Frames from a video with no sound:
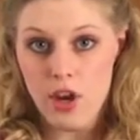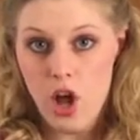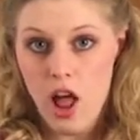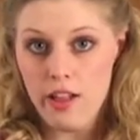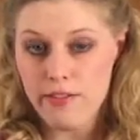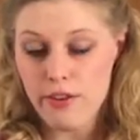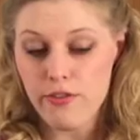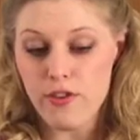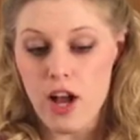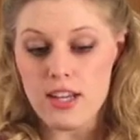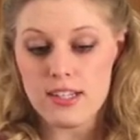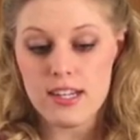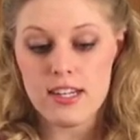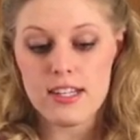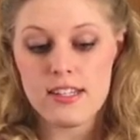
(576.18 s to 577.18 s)
all of your
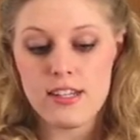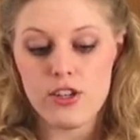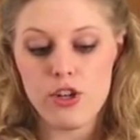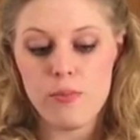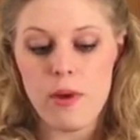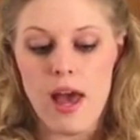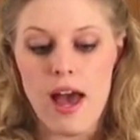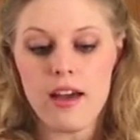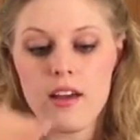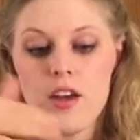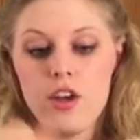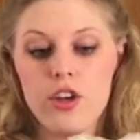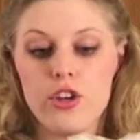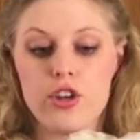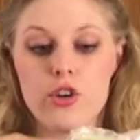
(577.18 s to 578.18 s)
frosting is in your bag,
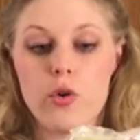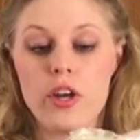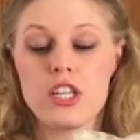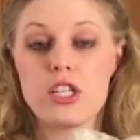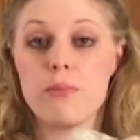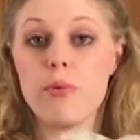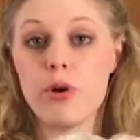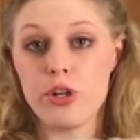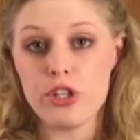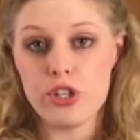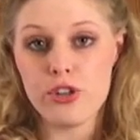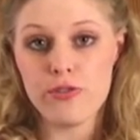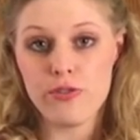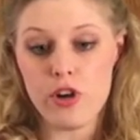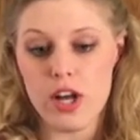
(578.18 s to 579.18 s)
you're going to push
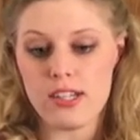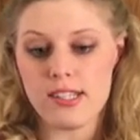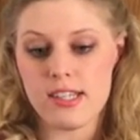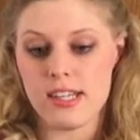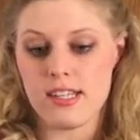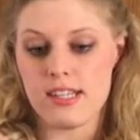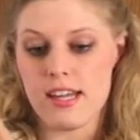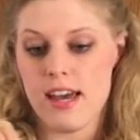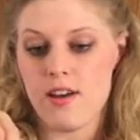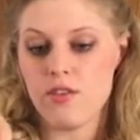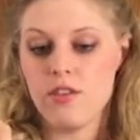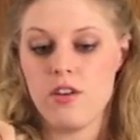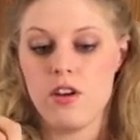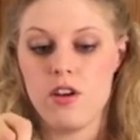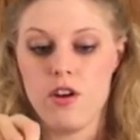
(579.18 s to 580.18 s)
your frosting down
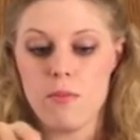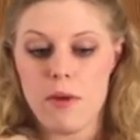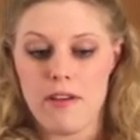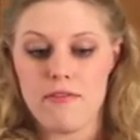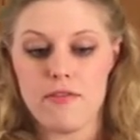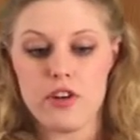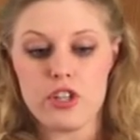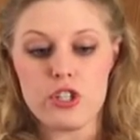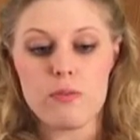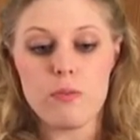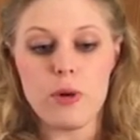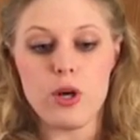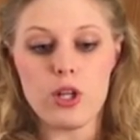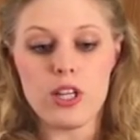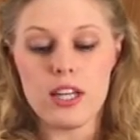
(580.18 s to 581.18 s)
by first
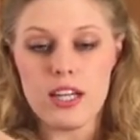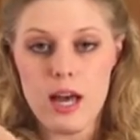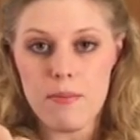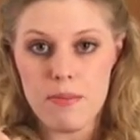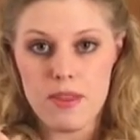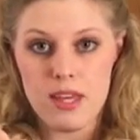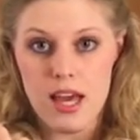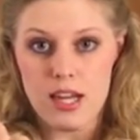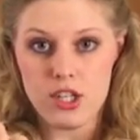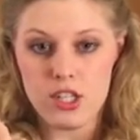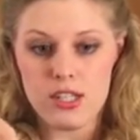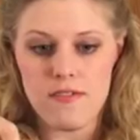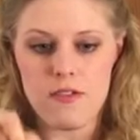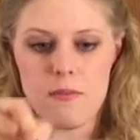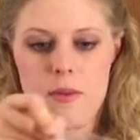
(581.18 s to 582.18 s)
pulling up the
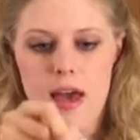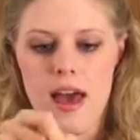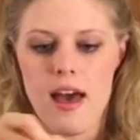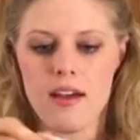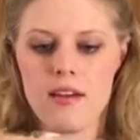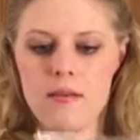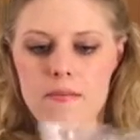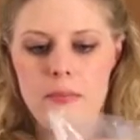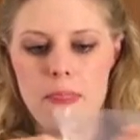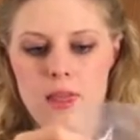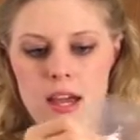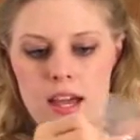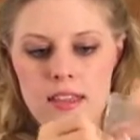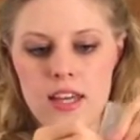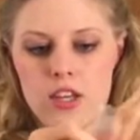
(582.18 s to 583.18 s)
edges of the bag
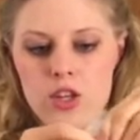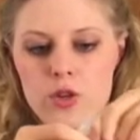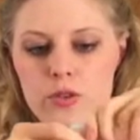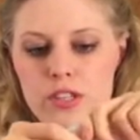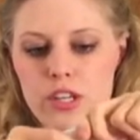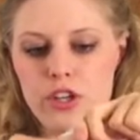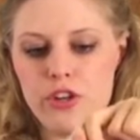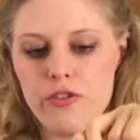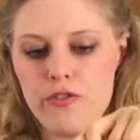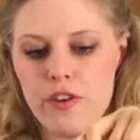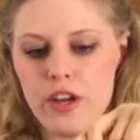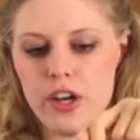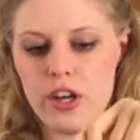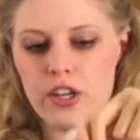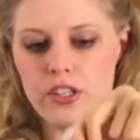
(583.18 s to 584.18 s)
and then using your
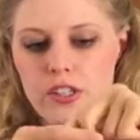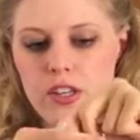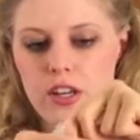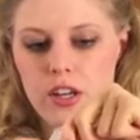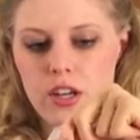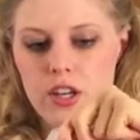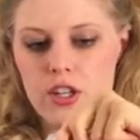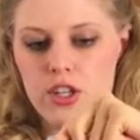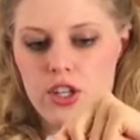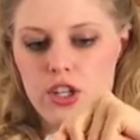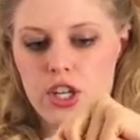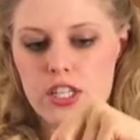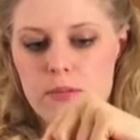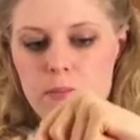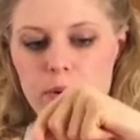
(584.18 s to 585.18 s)
fingers to
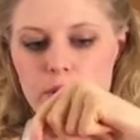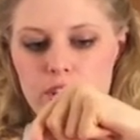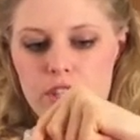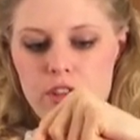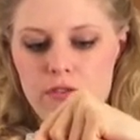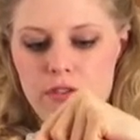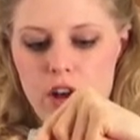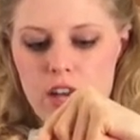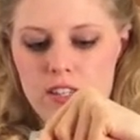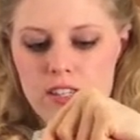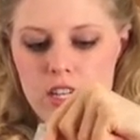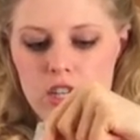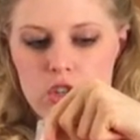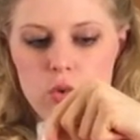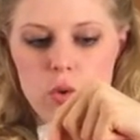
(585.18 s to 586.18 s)
just push the
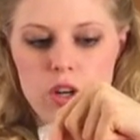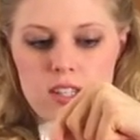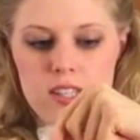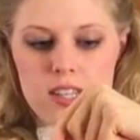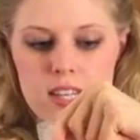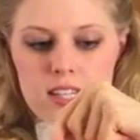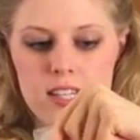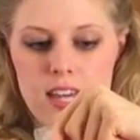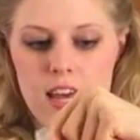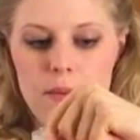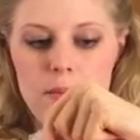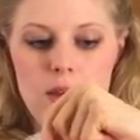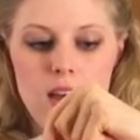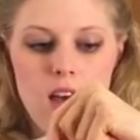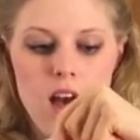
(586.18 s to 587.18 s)
frosting towards the
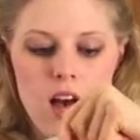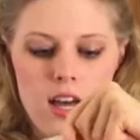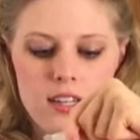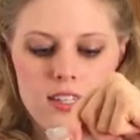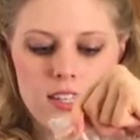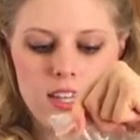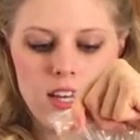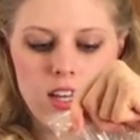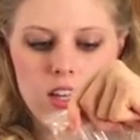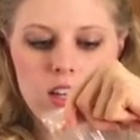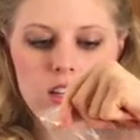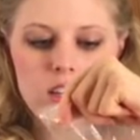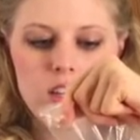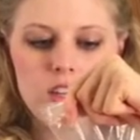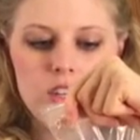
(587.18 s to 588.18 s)
tip until
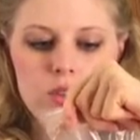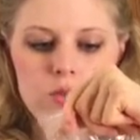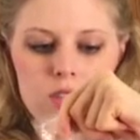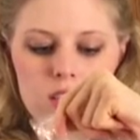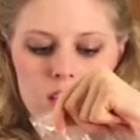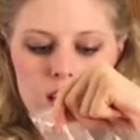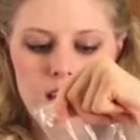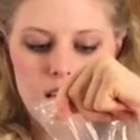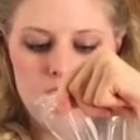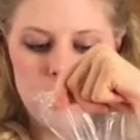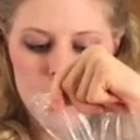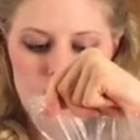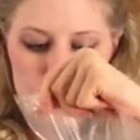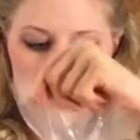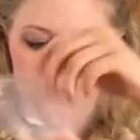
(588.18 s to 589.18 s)
you see
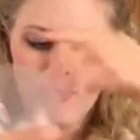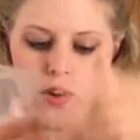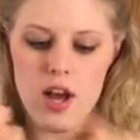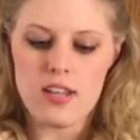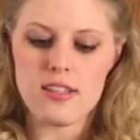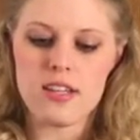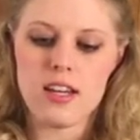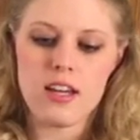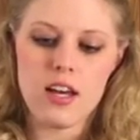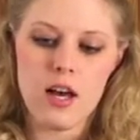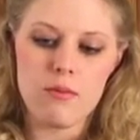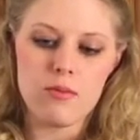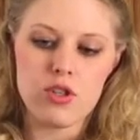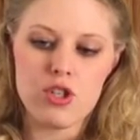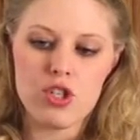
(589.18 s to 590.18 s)
the frosting
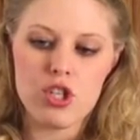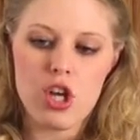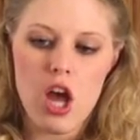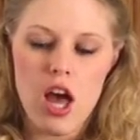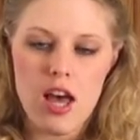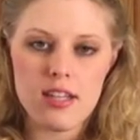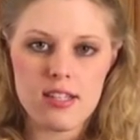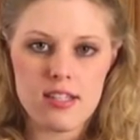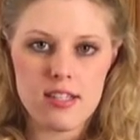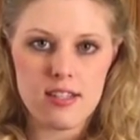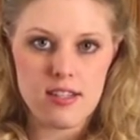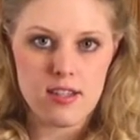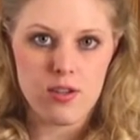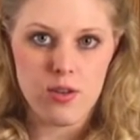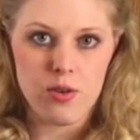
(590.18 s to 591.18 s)
come just
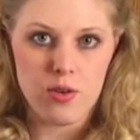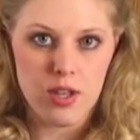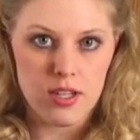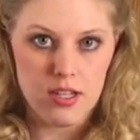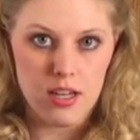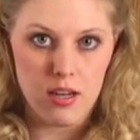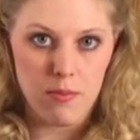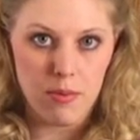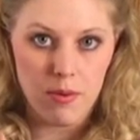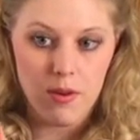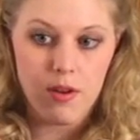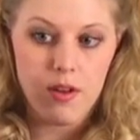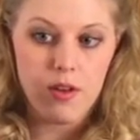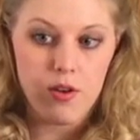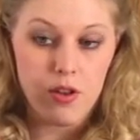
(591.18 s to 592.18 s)
to the tip,
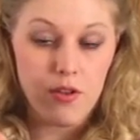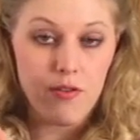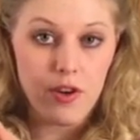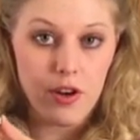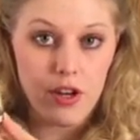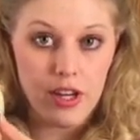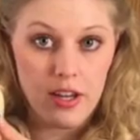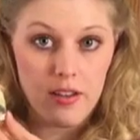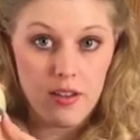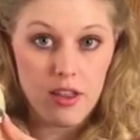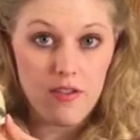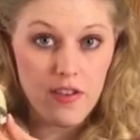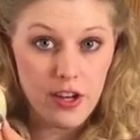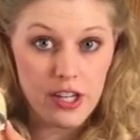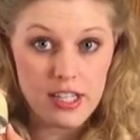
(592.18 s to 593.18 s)
or the
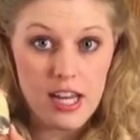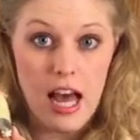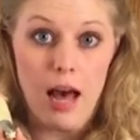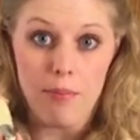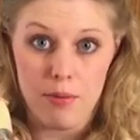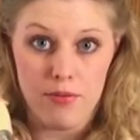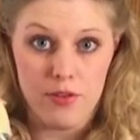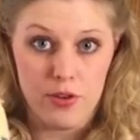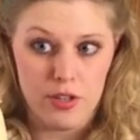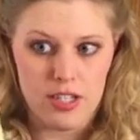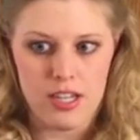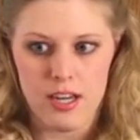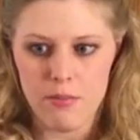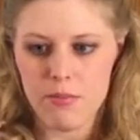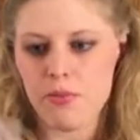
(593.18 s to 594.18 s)
very top of your
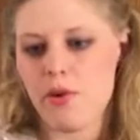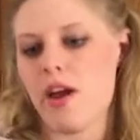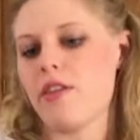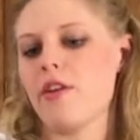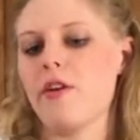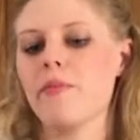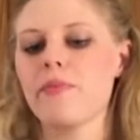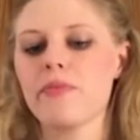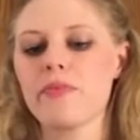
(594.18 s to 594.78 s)
tip, rather.